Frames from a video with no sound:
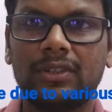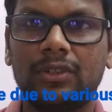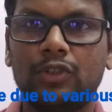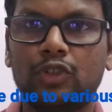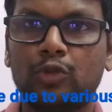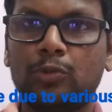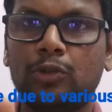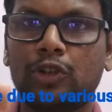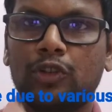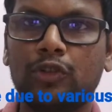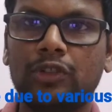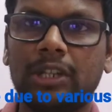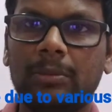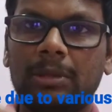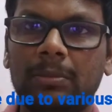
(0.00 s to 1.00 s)
Tomorrow
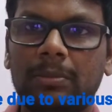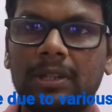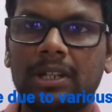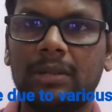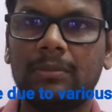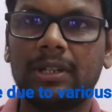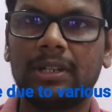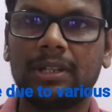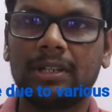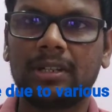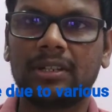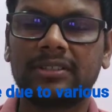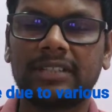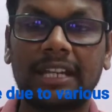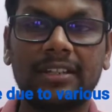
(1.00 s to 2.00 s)
they may become a
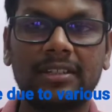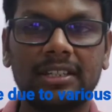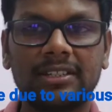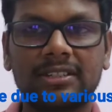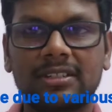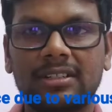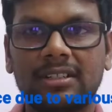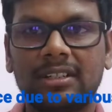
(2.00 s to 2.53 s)
scientist,